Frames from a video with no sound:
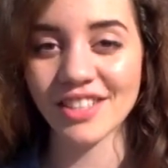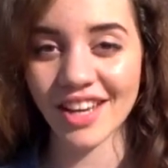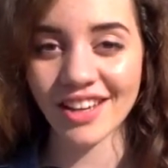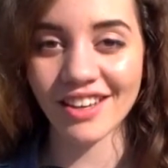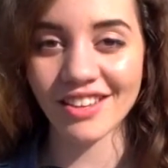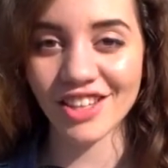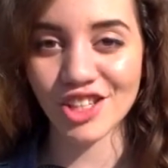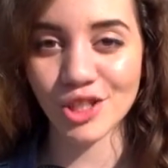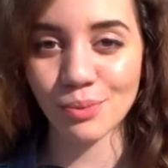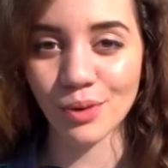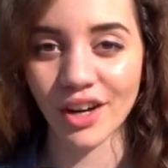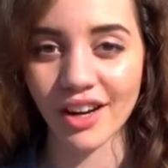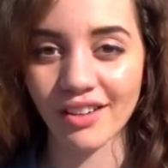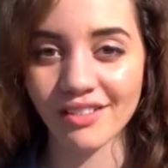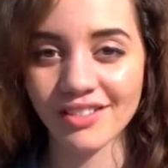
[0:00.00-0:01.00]
taking this
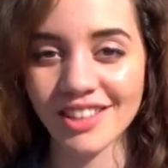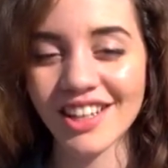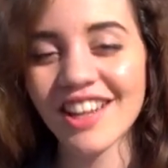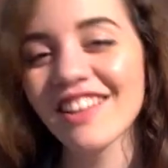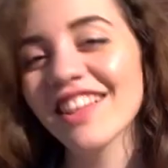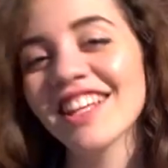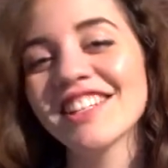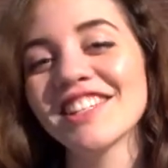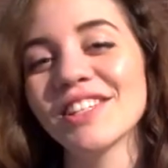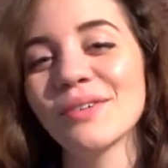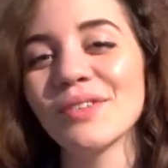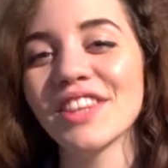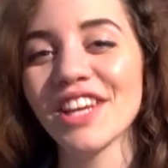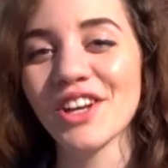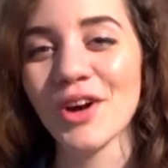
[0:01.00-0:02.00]
spring. Let's see
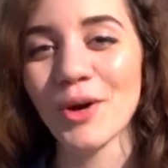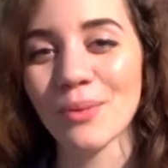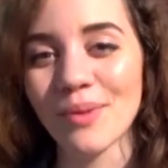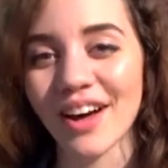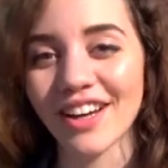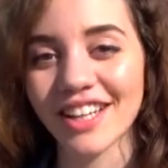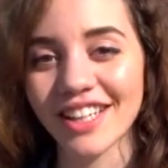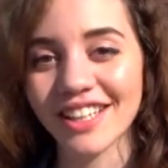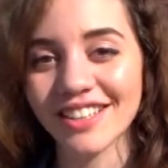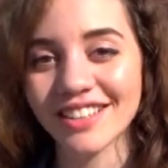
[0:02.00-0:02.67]
what they know about it.